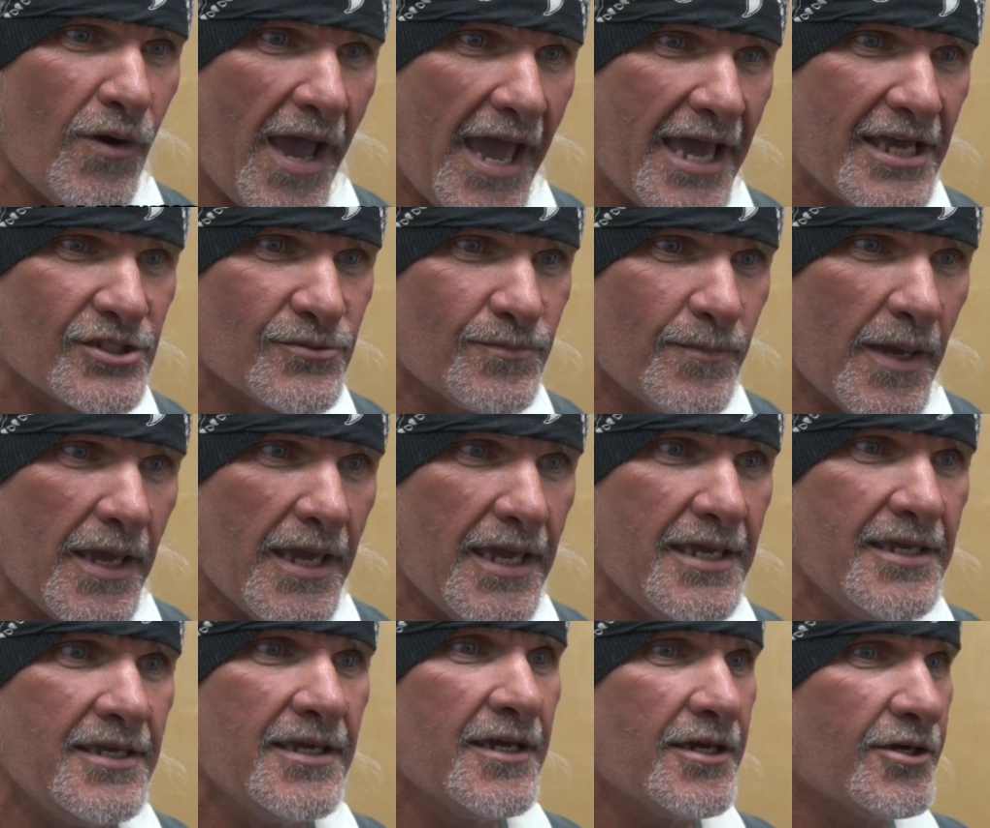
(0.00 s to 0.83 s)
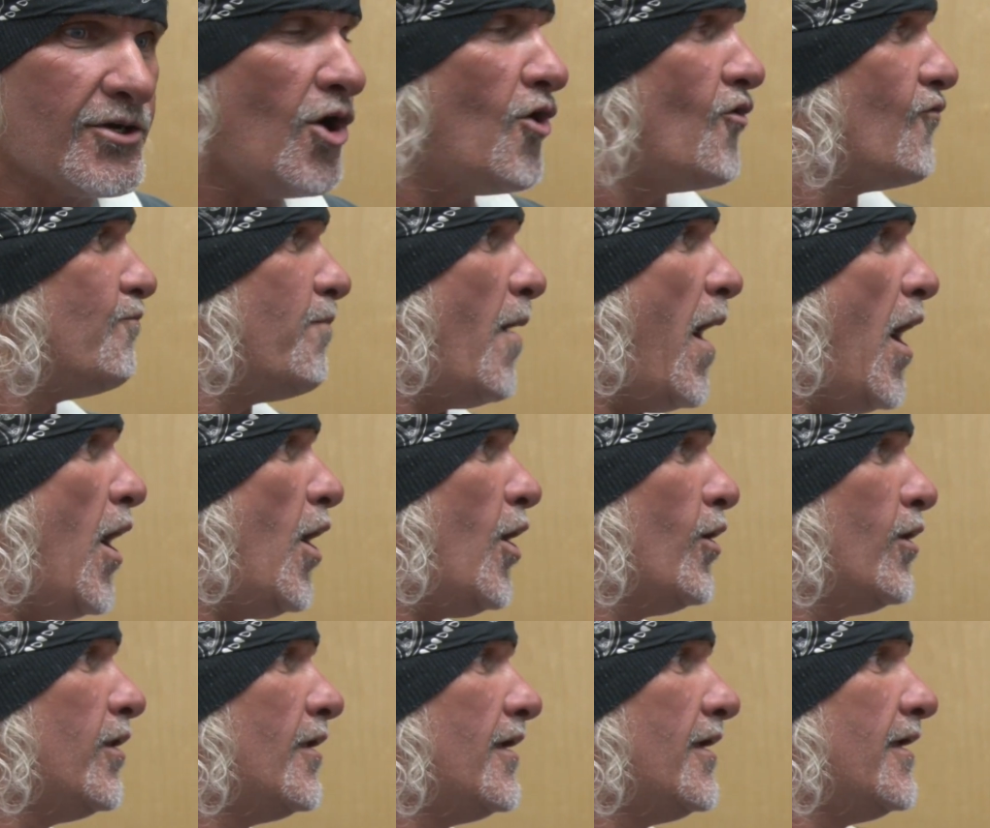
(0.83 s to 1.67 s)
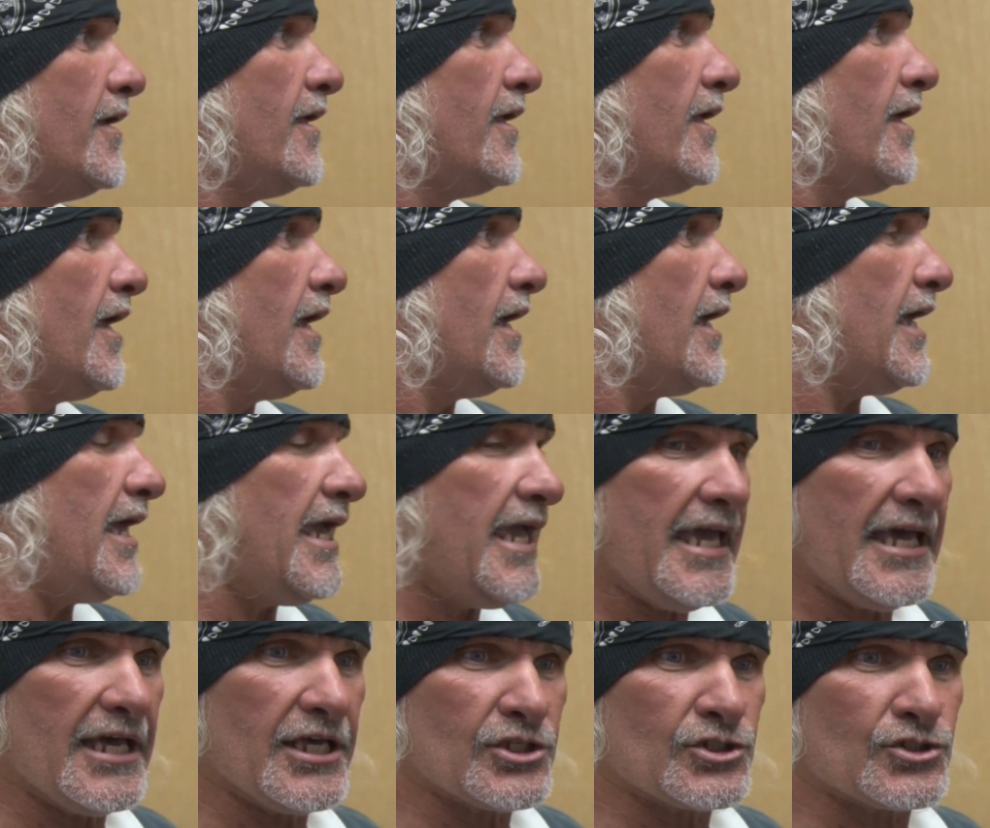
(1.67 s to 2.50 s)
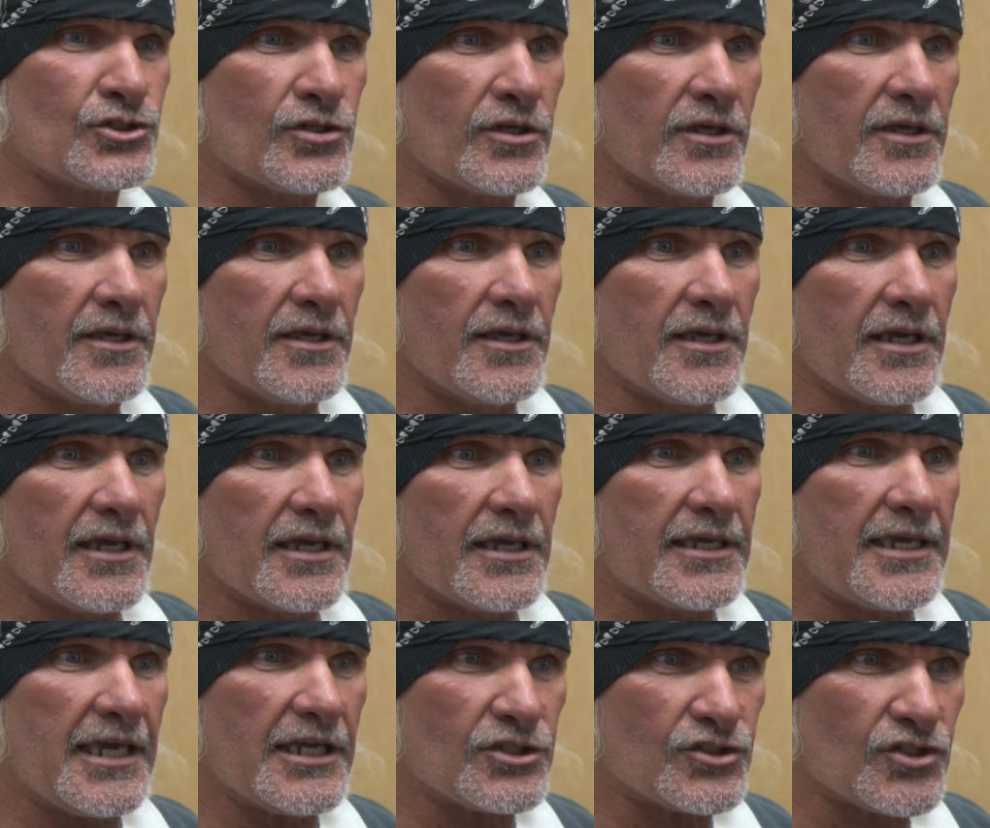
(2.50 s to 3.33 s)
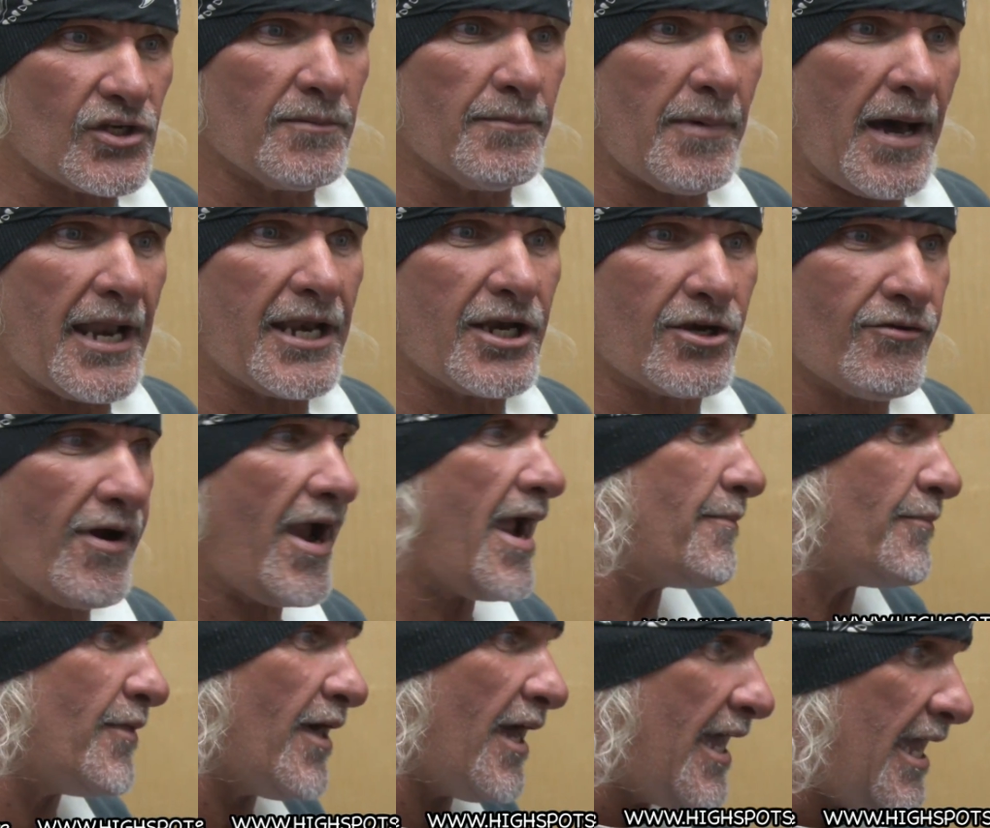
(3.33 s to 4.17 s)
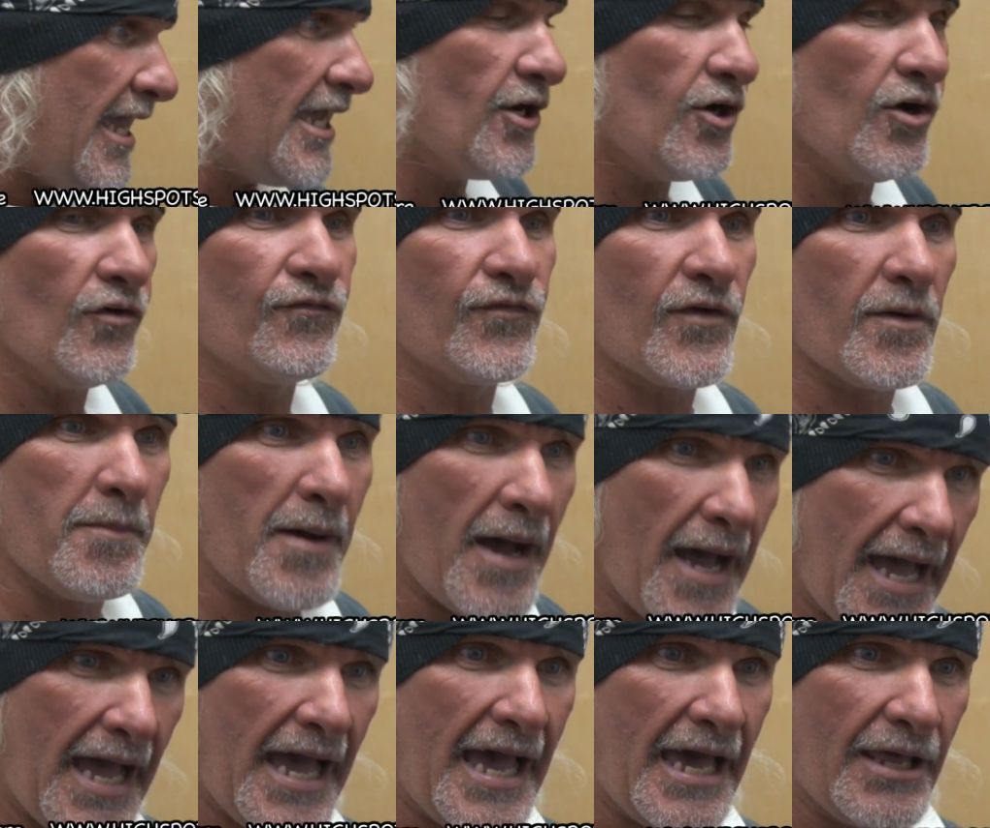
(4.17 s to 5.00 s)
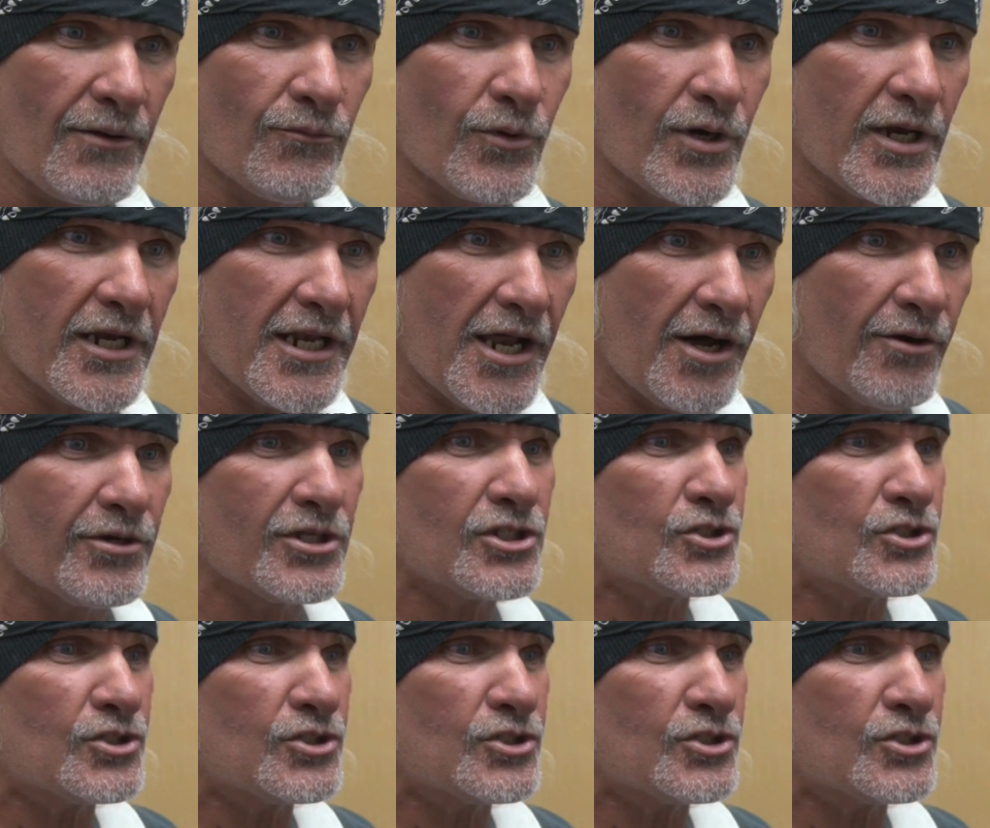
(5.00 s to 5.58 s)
asked me, goofball, is can somebody grab the heel from behind when he don't